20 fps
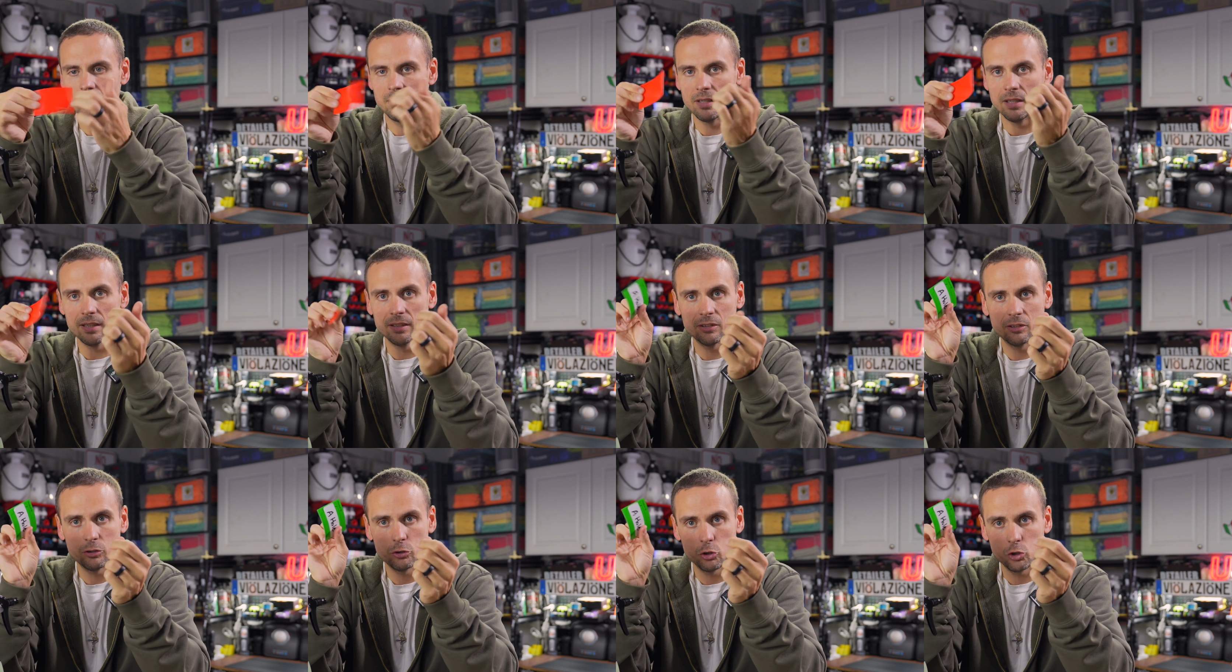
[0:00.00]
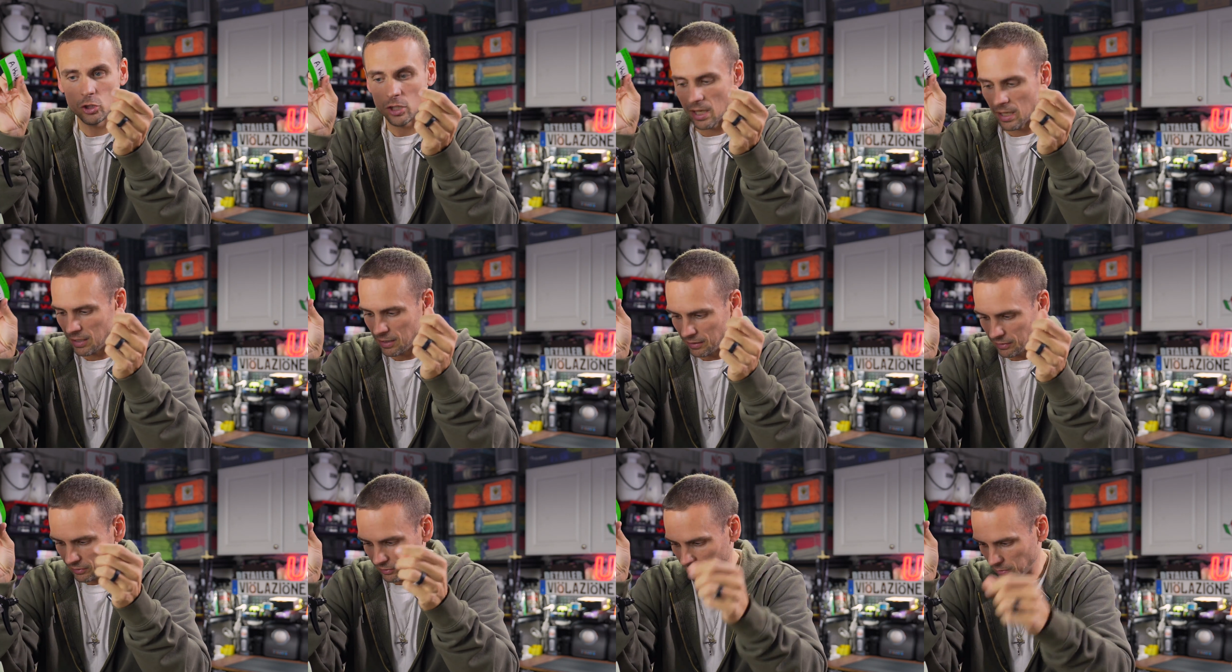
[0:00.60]
shit
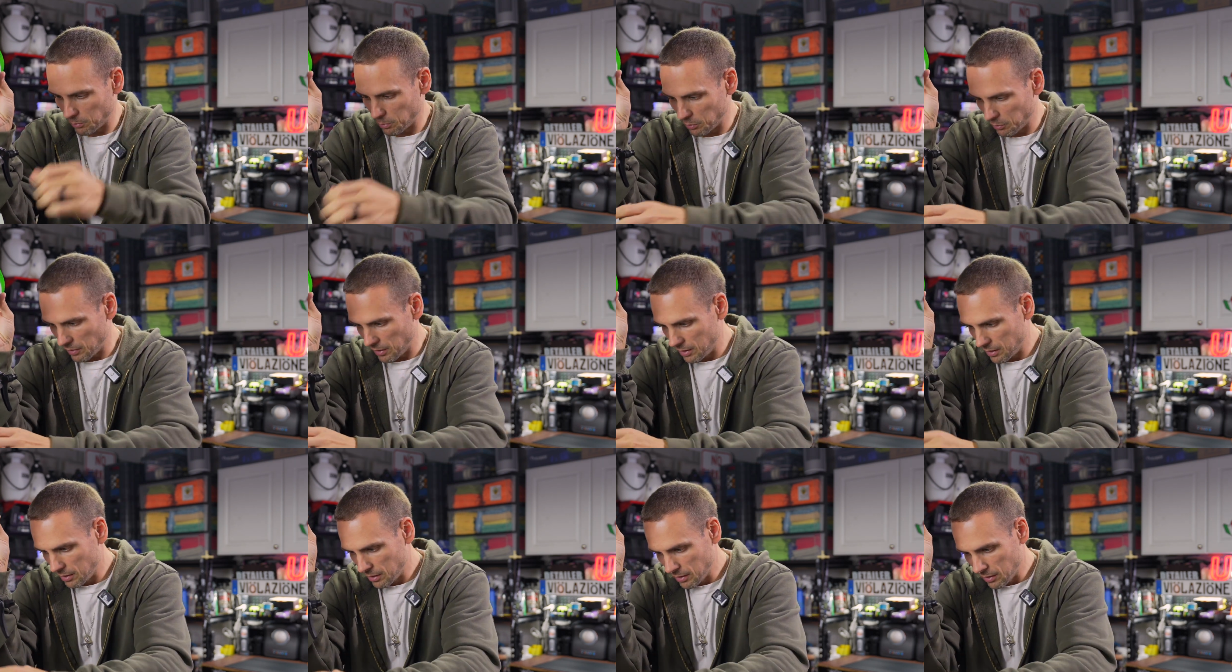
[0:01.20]
is slippery.